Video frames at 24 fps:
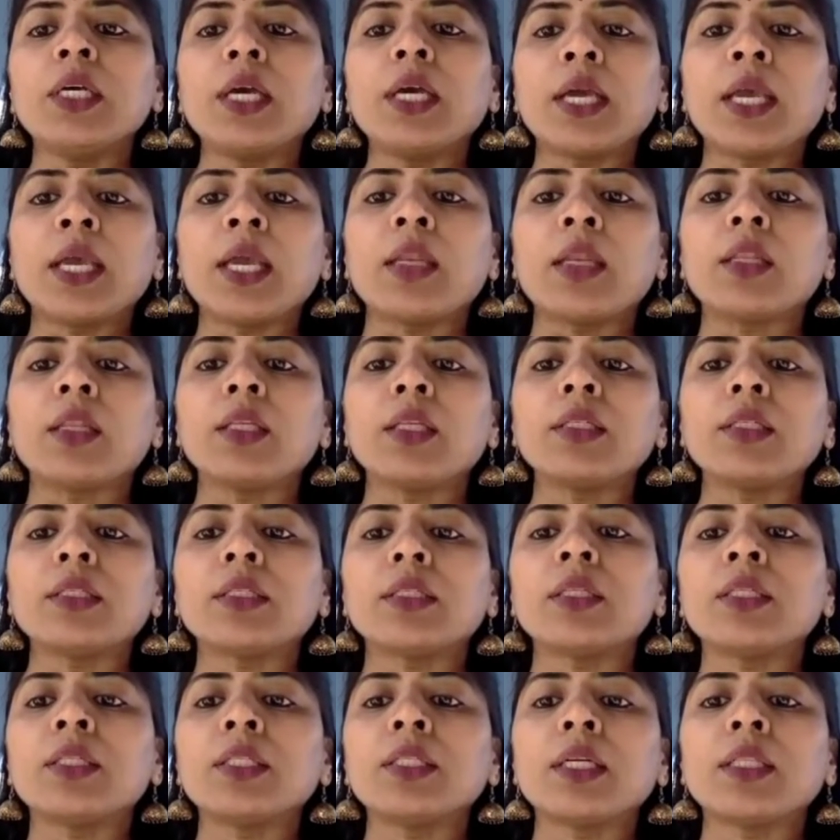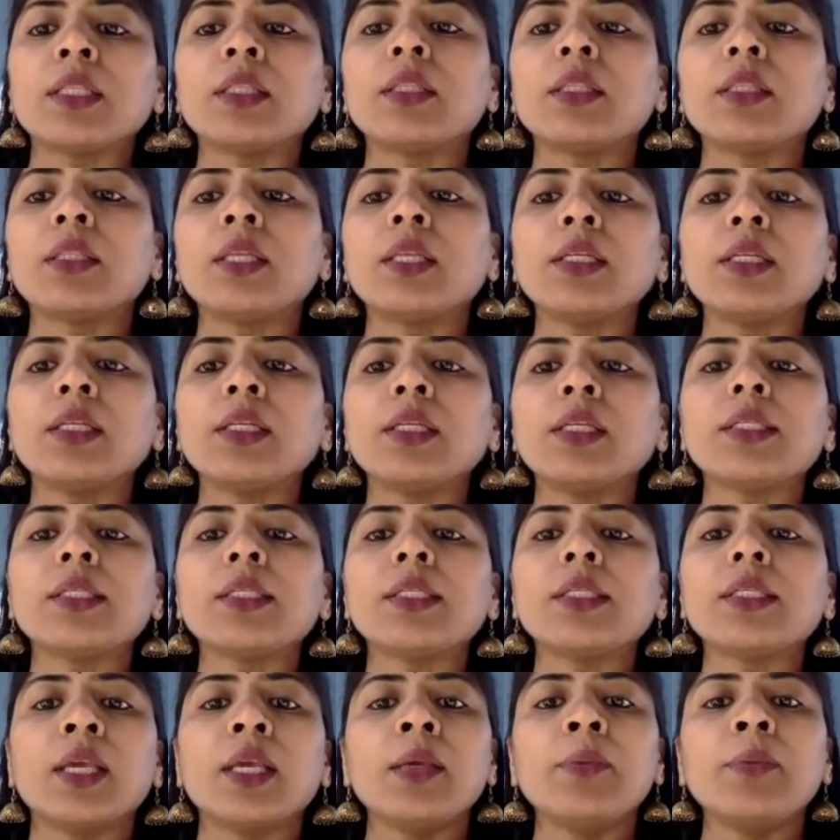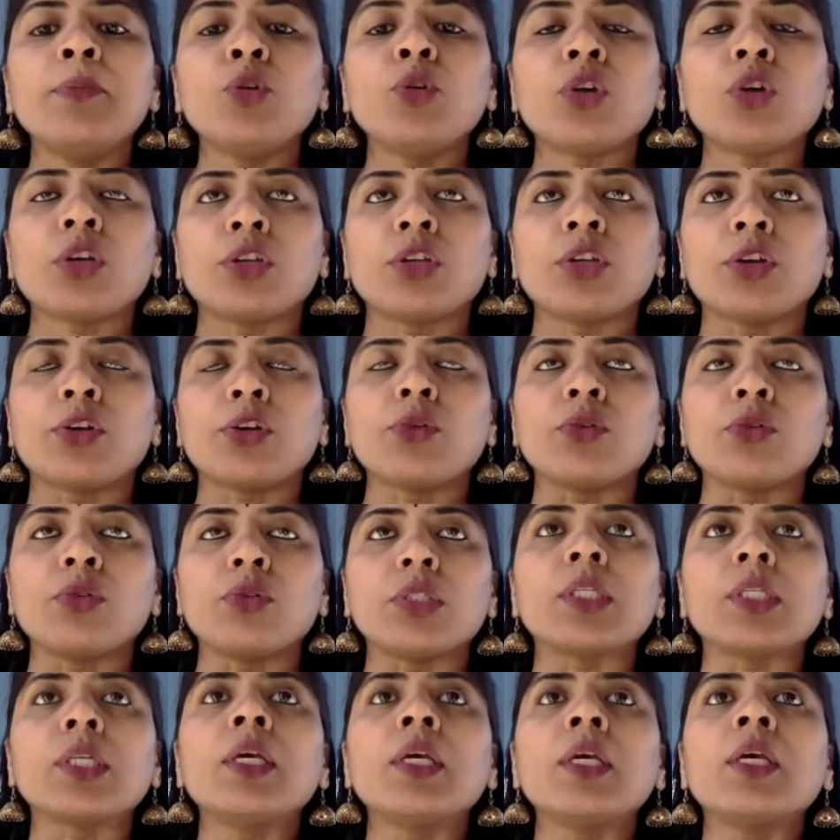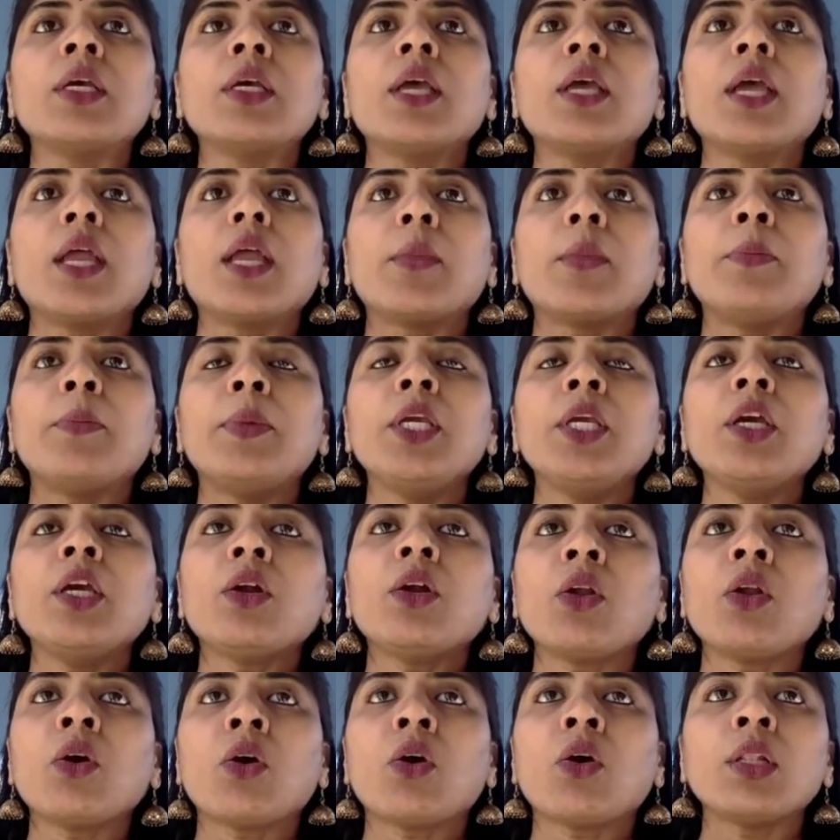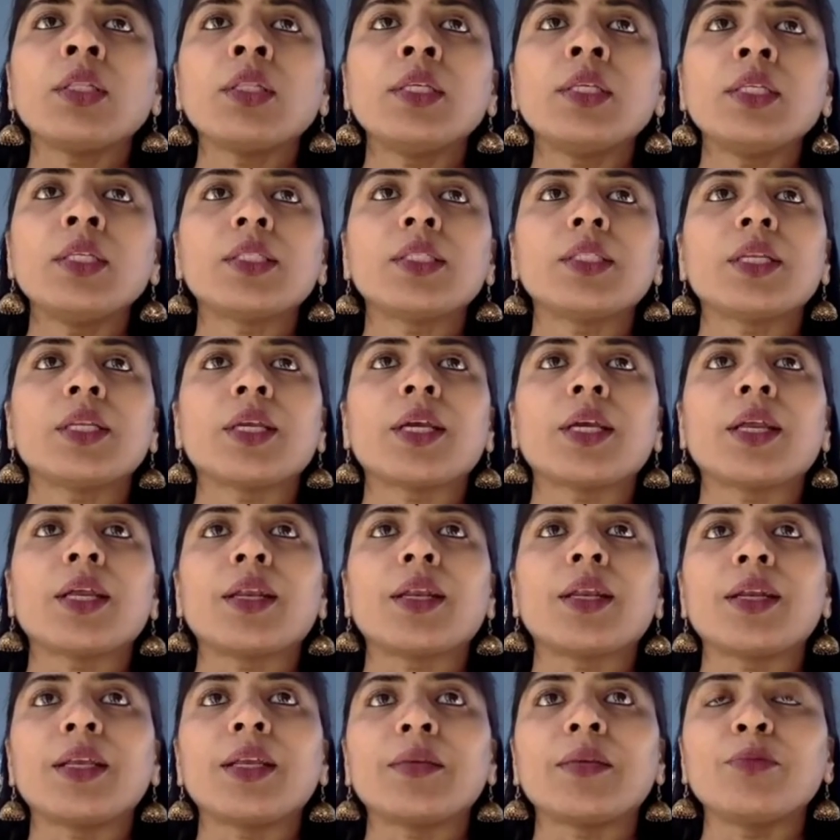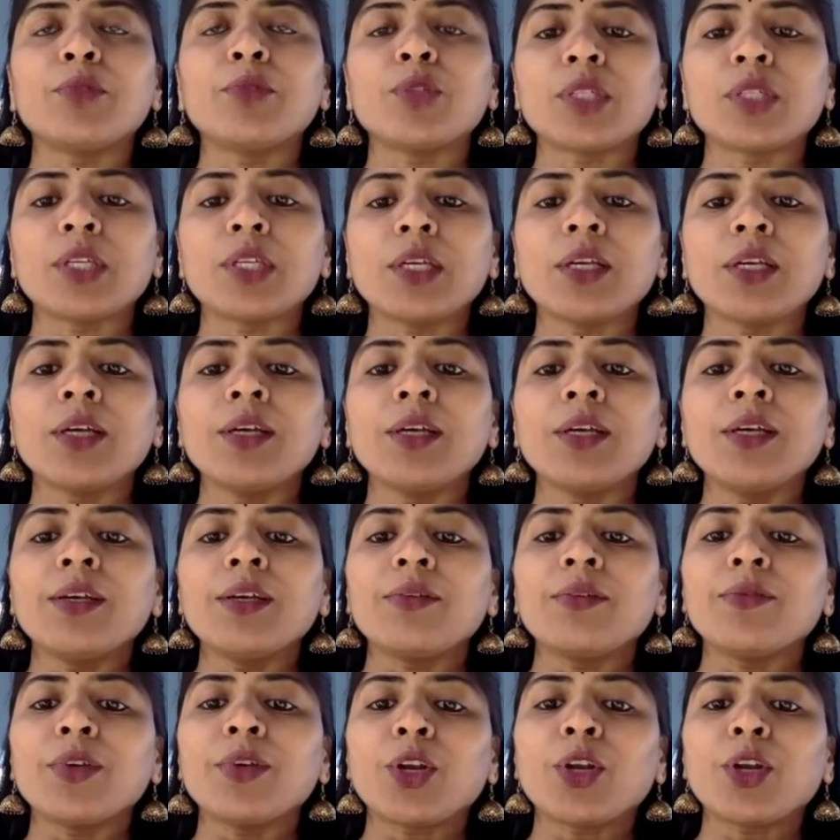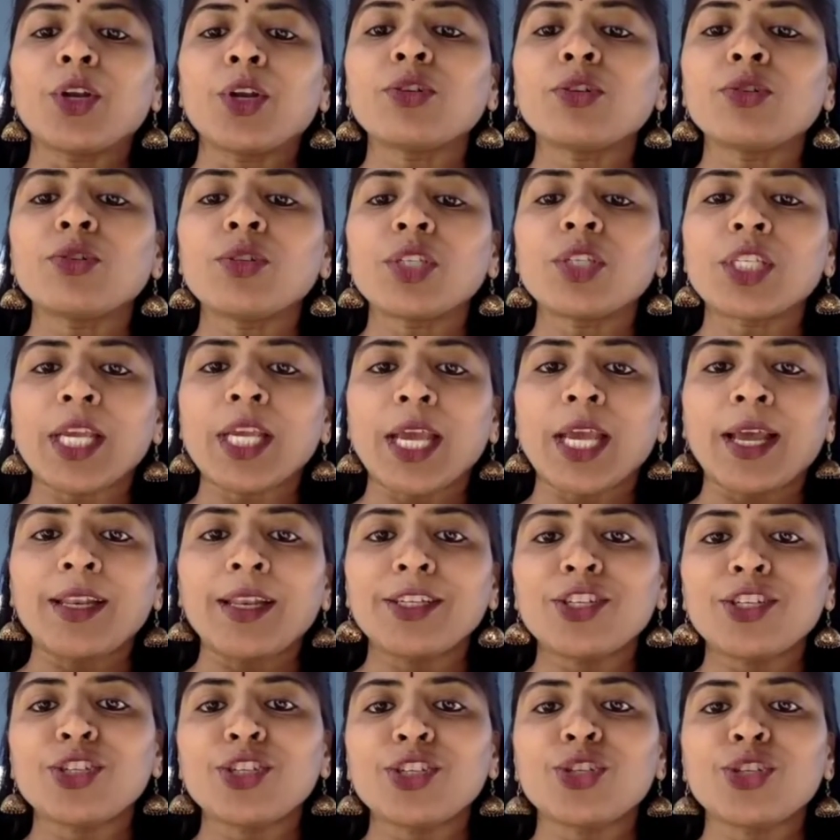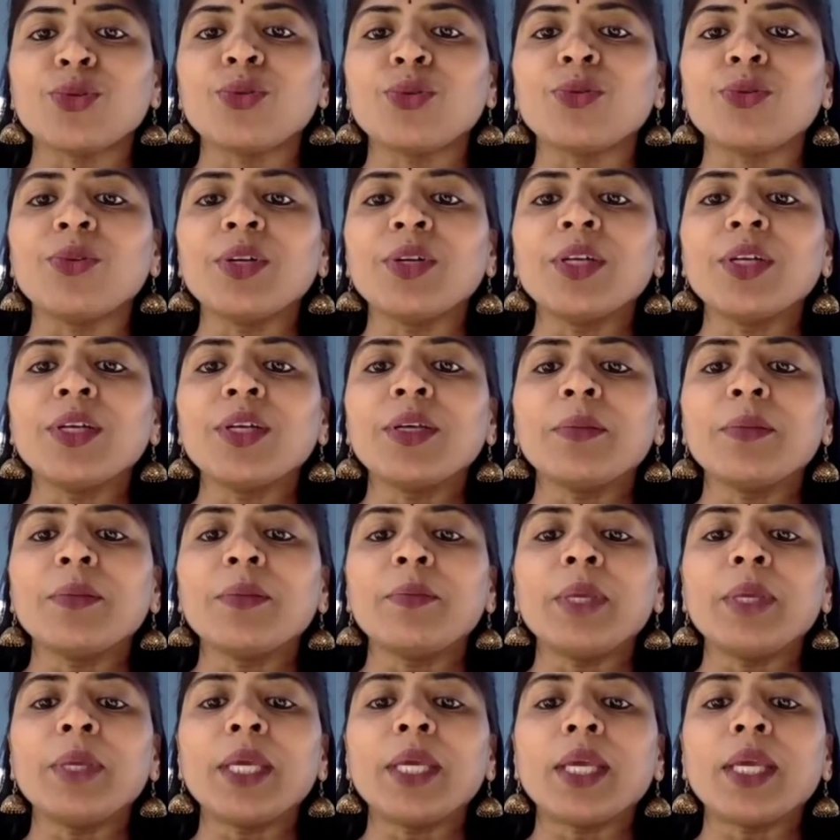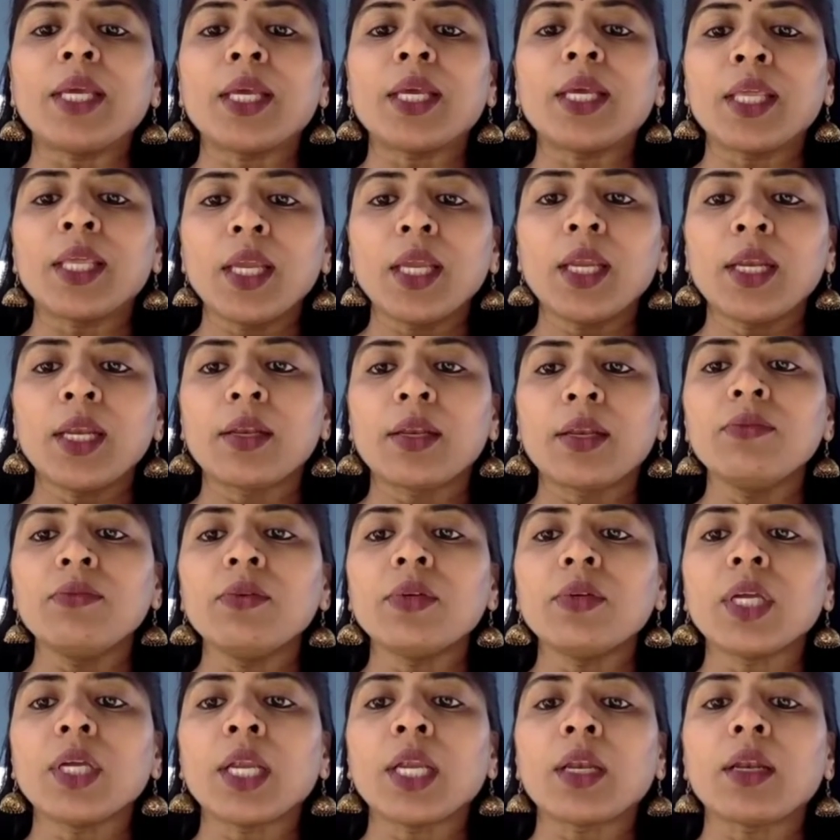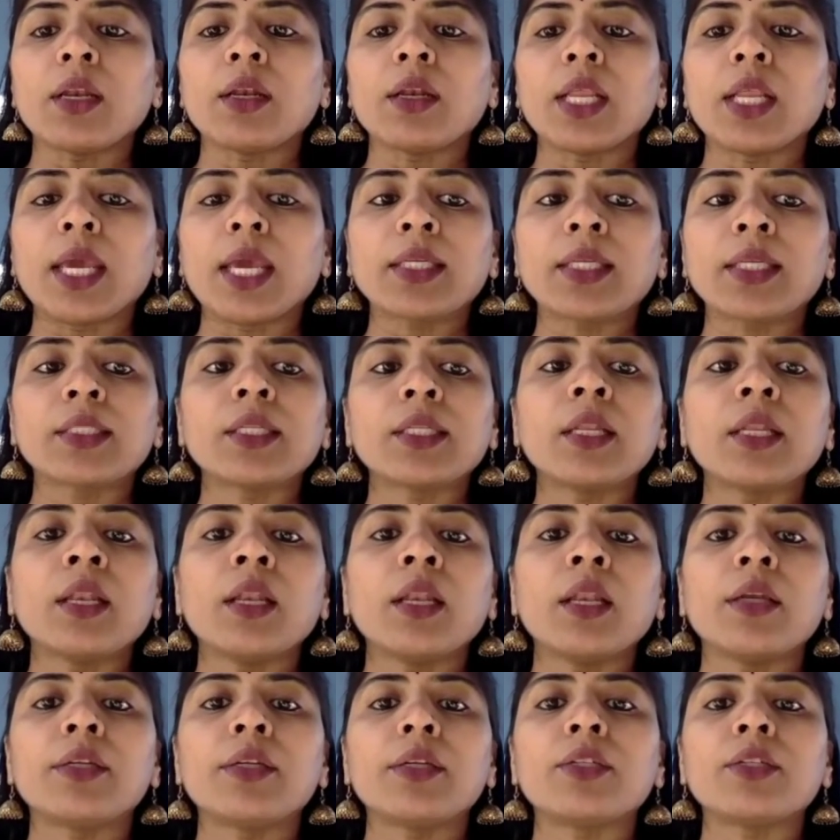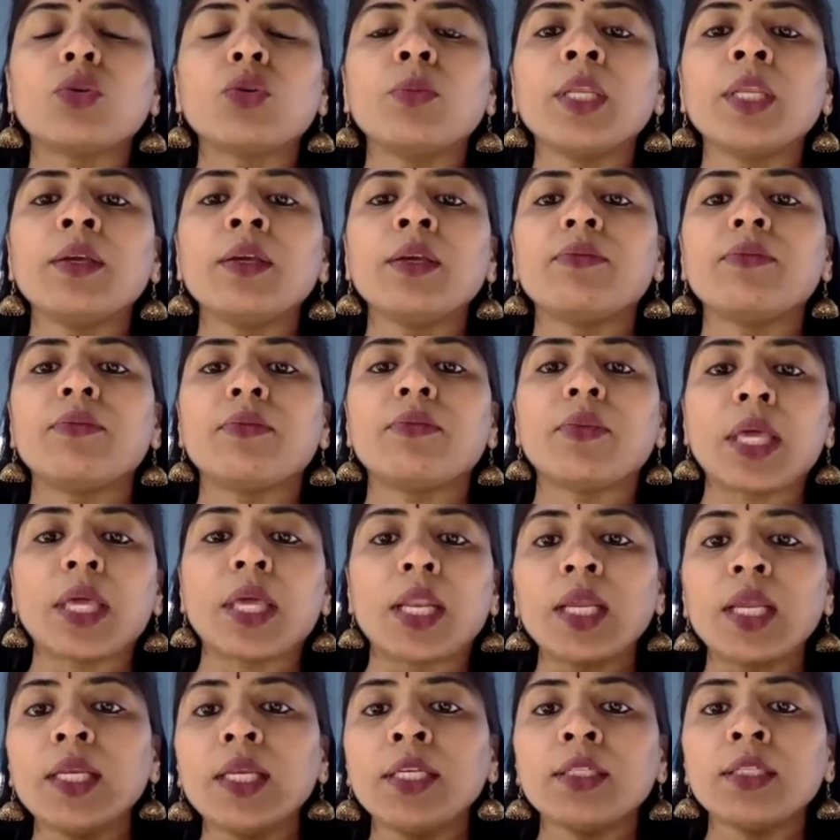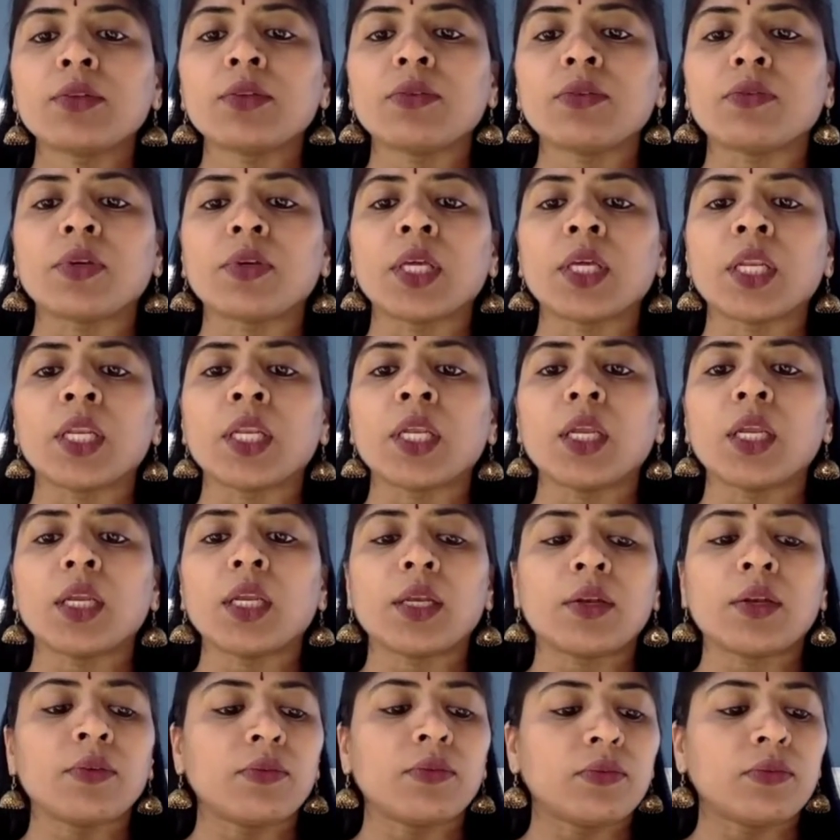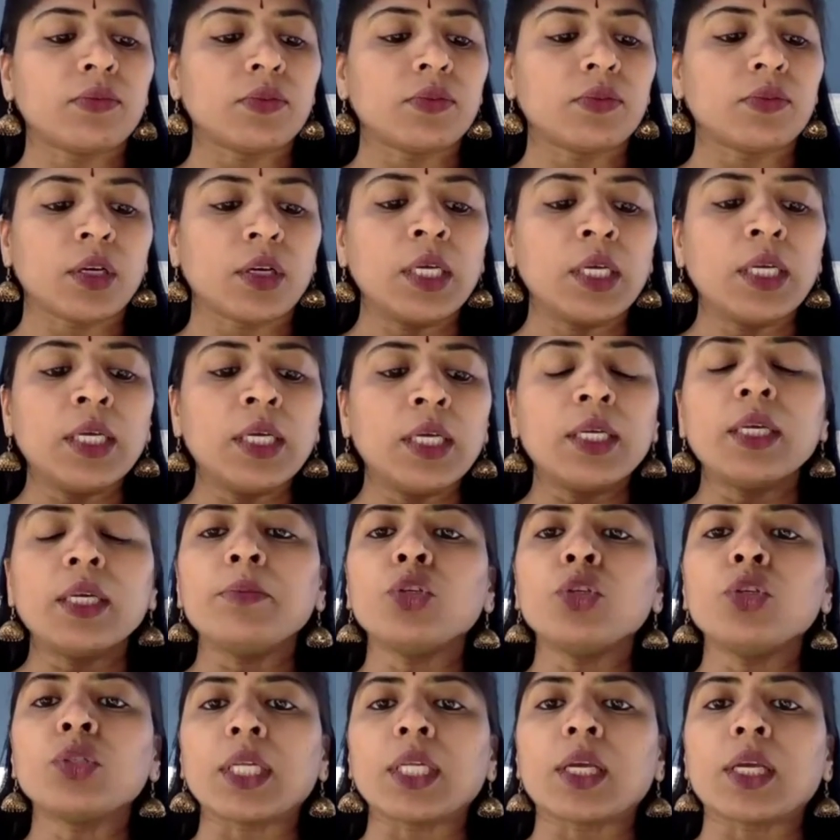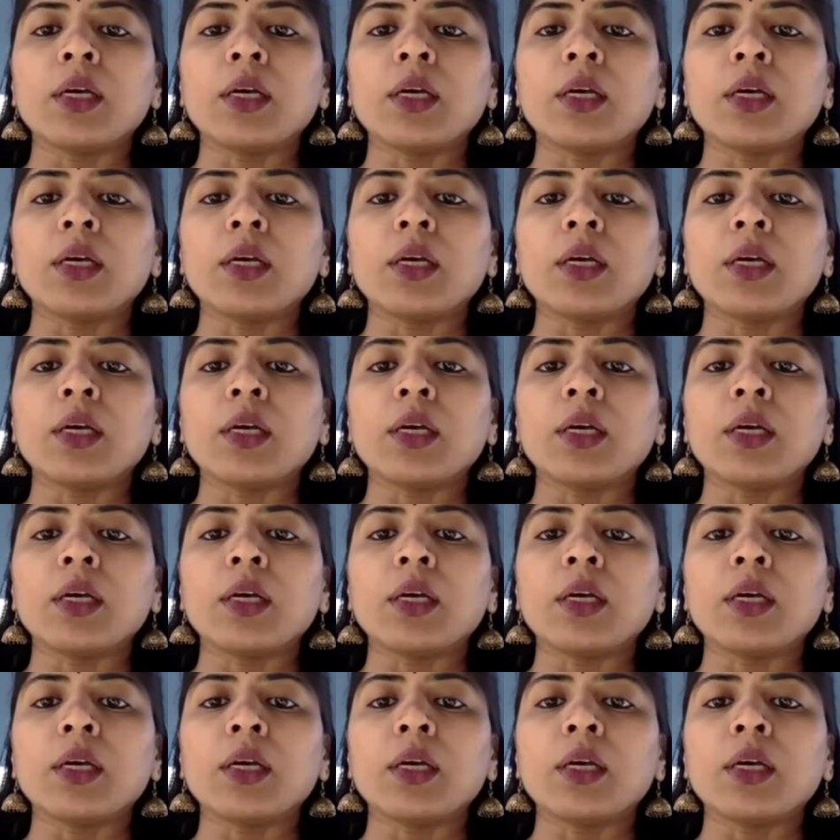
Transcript: Again, these are things that keep you on your toes. And beyond all this, in Carnatic music, we are also challenged to be creative and excel at so many varieties of creative music.